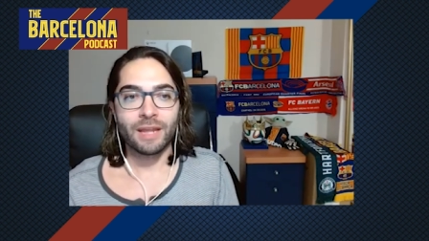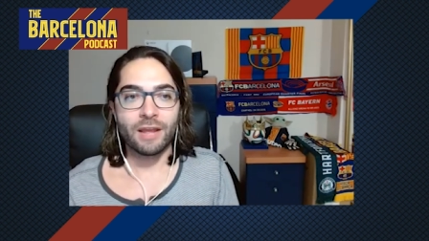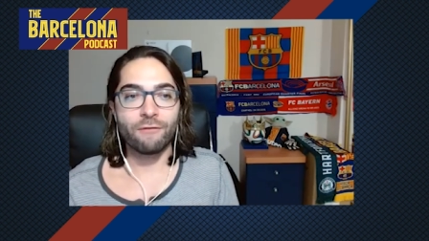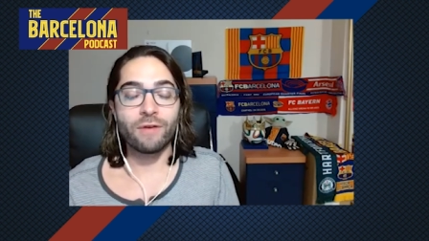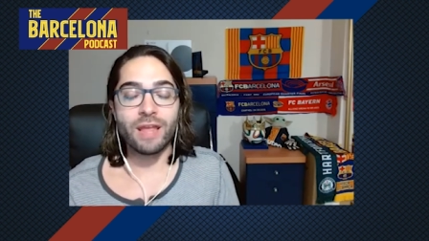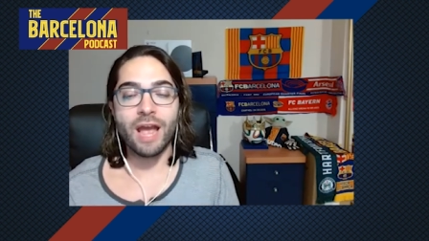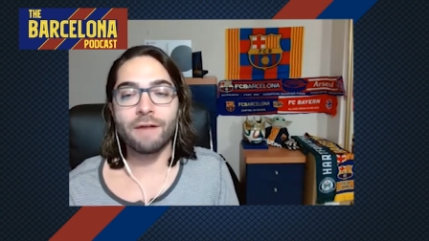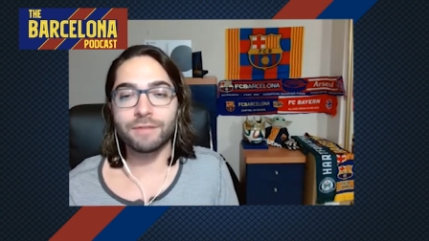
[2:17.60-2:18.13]

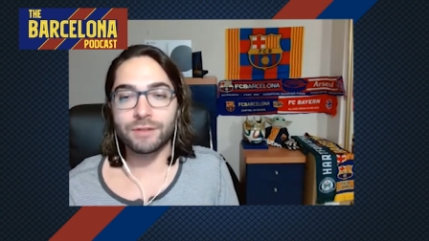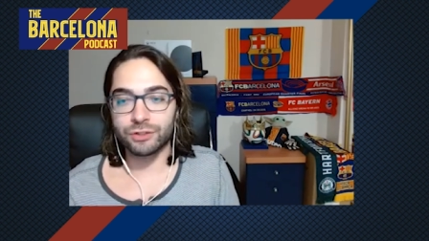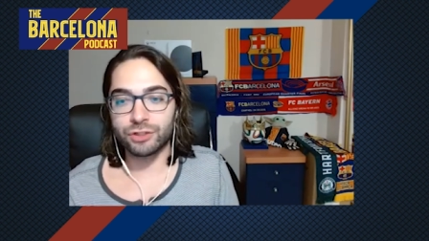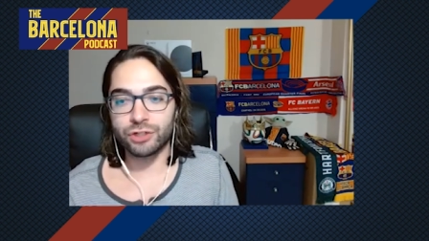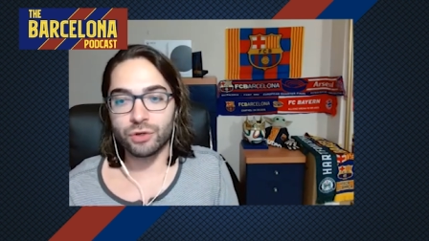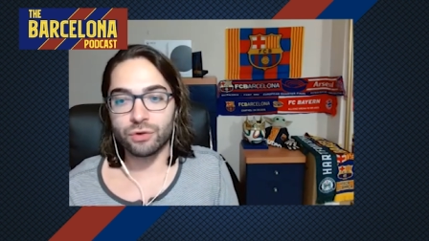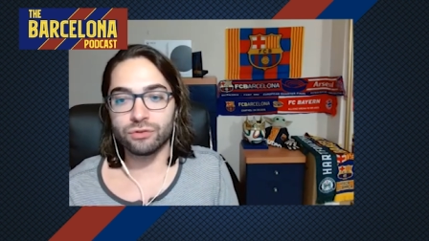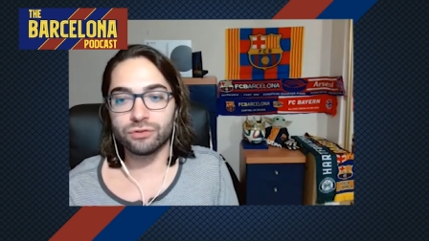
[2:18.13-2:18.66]
if we have to
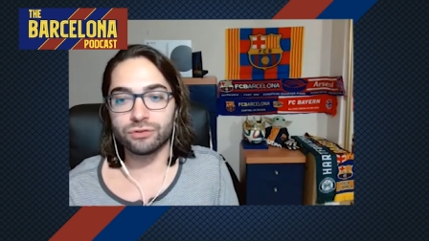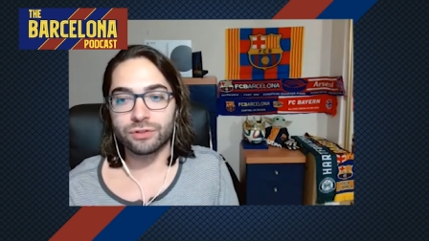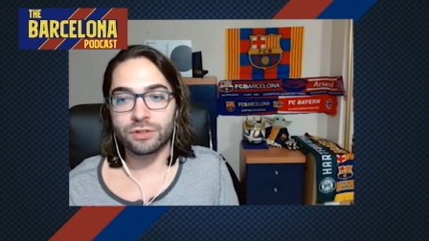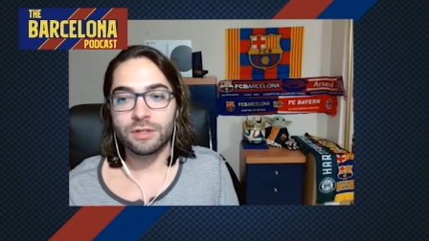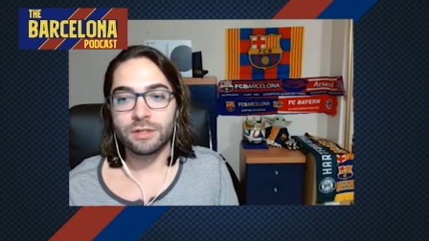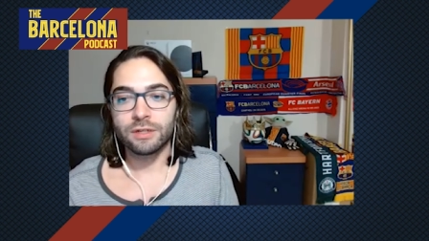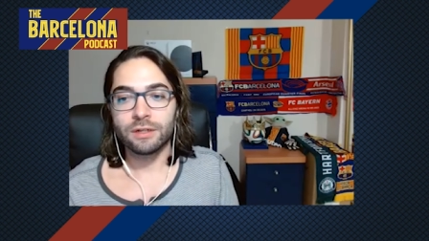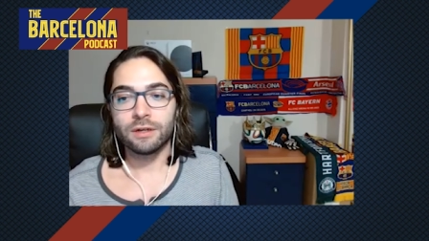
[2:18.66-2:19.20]
choose
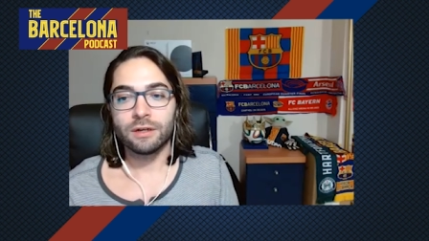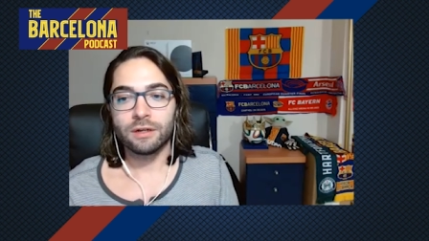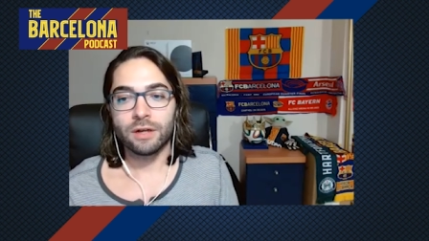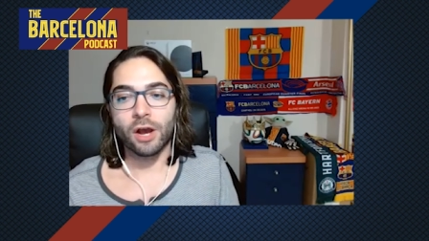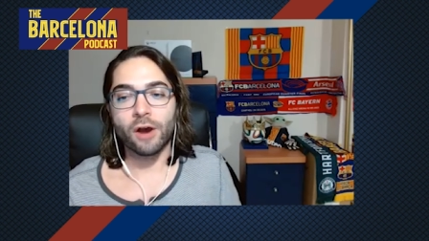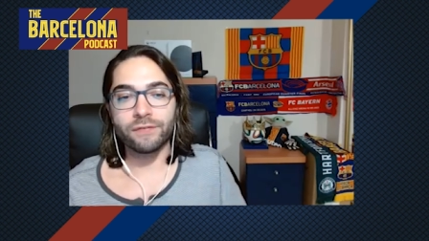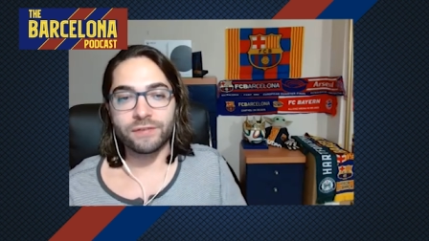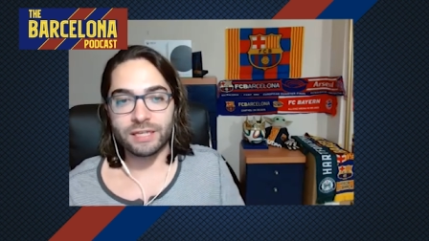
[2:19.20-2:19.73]

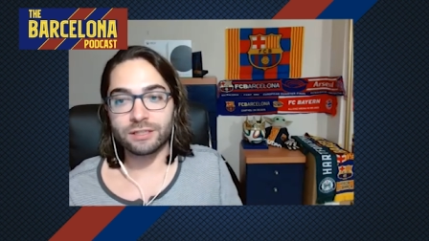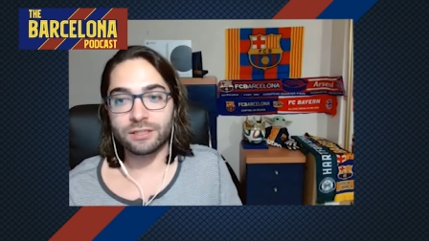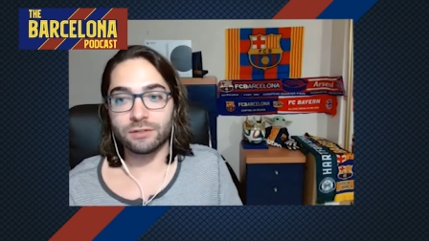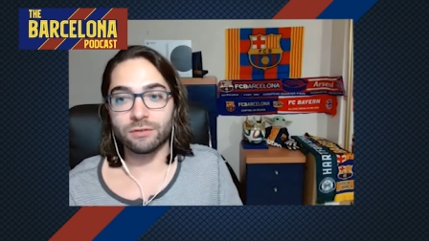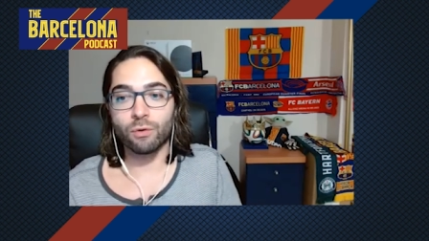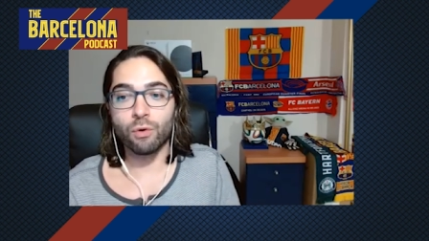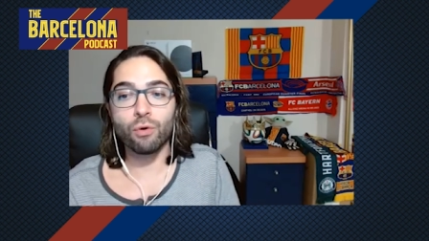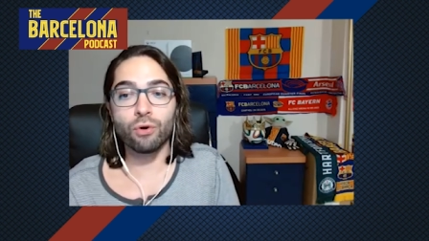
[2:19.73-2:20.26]
obviously
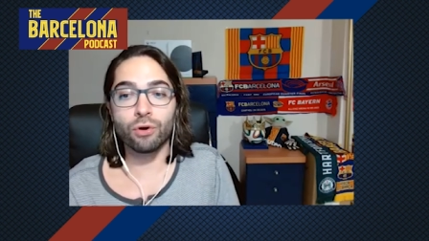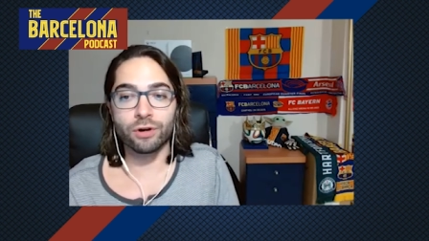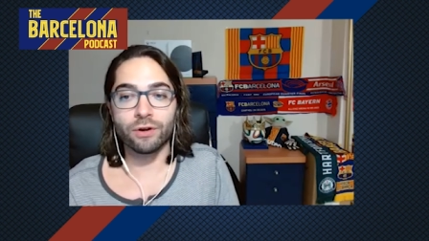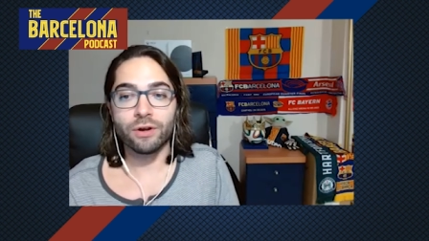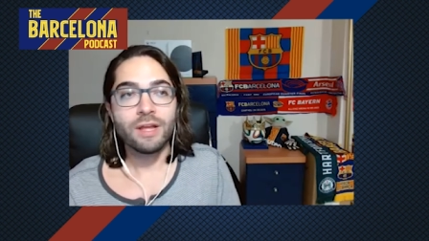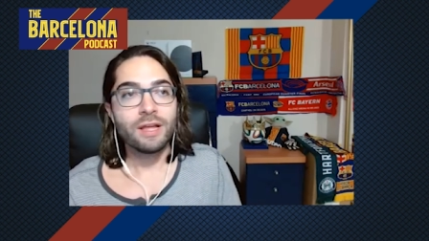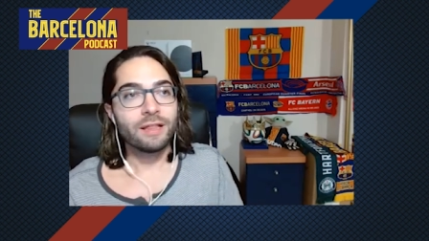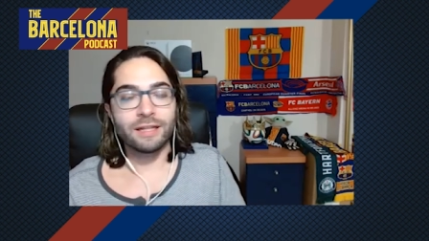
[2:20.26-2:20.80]
to who to